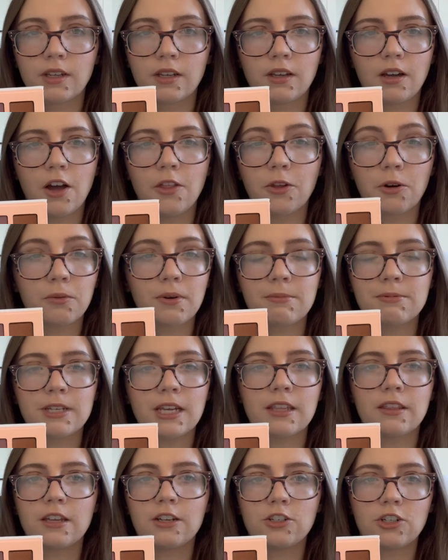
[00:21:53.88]
on their
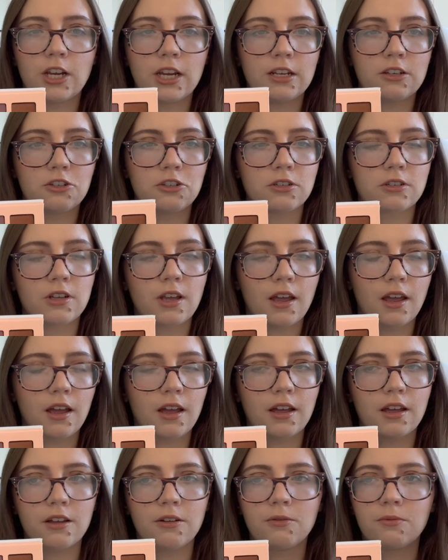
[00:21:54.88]
website, they changed
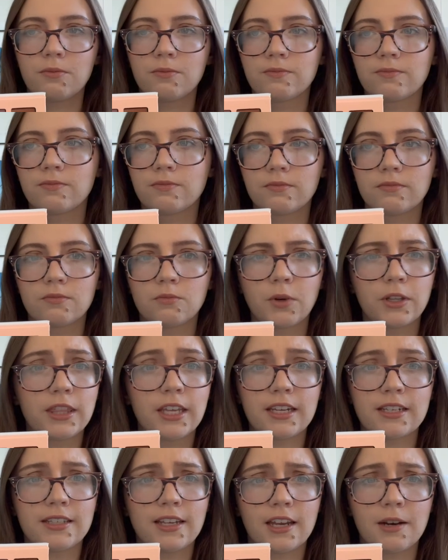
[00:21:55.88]
uh, what
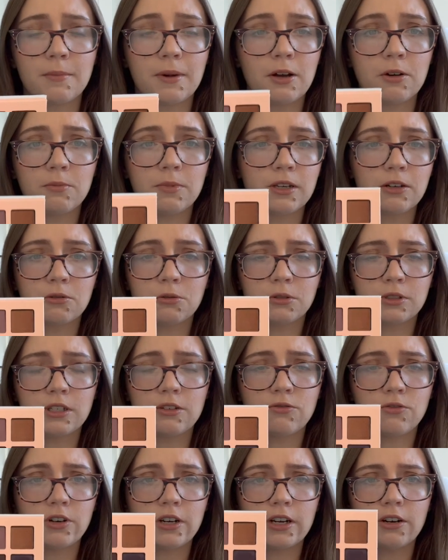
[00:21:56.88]
they said about being
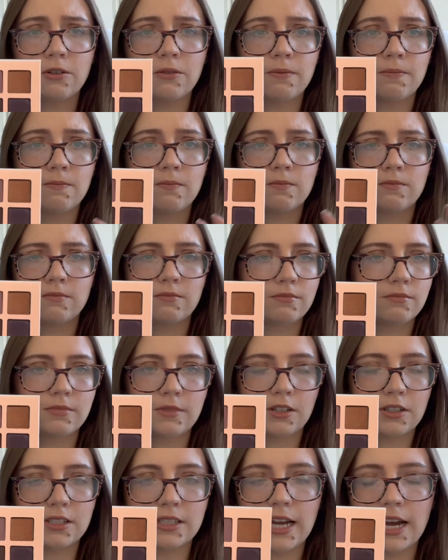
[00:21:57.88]
cruelty-free or
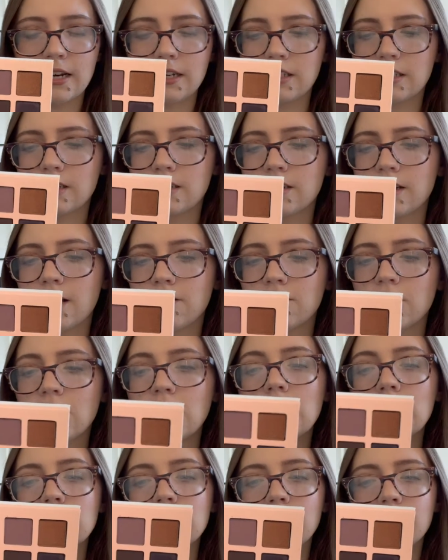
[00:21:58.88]
their status and stuff.
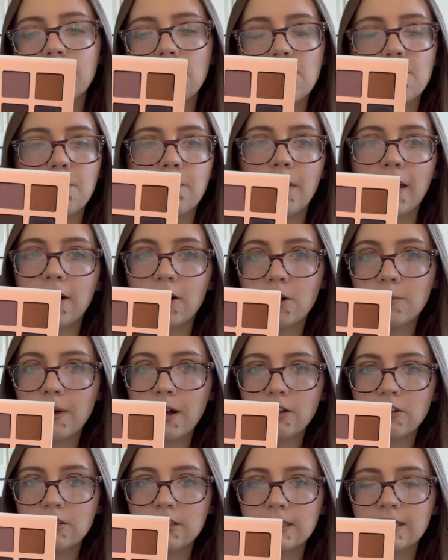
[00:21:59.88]
So I felt better
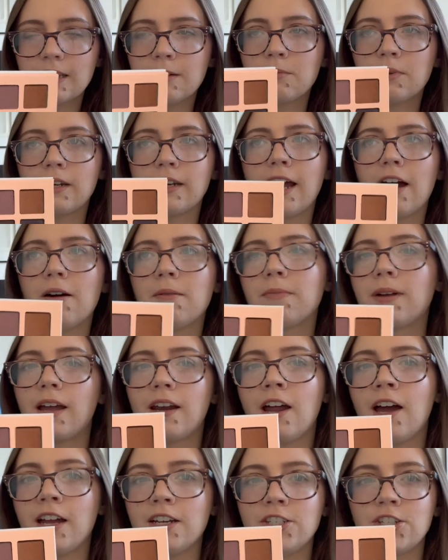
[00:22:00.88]
about using them, but now I'm
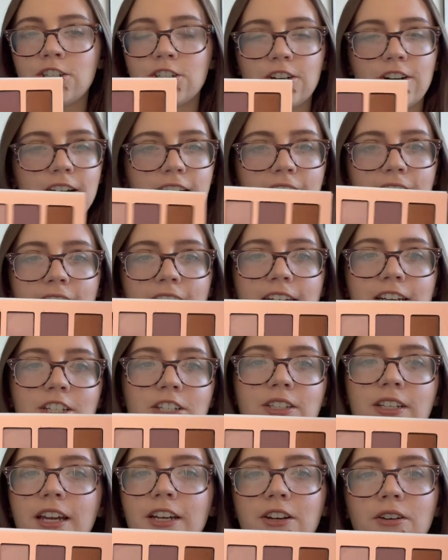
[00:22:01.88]
kind of unsure again. I
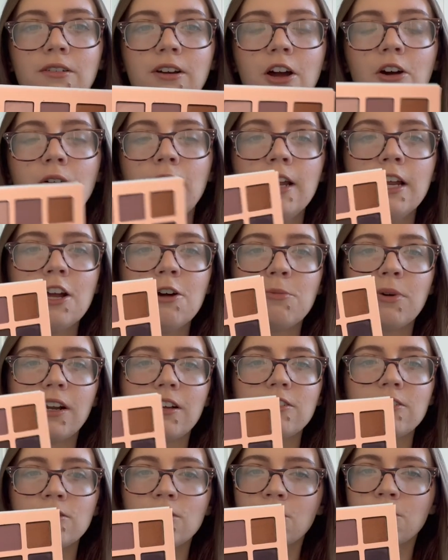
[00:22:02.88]
just, I don't know. But I also don't